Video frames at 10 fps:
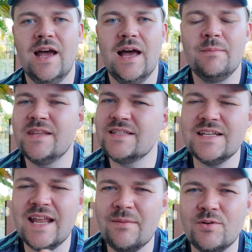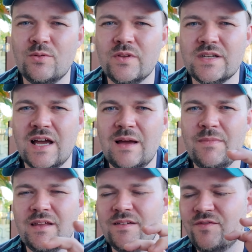Um, but this didn't happen all the
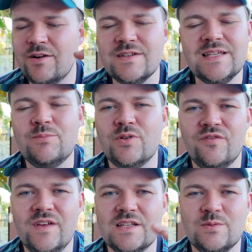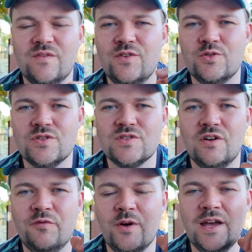time. Uh, very simple to fix with future
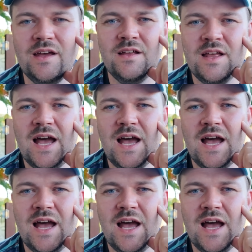software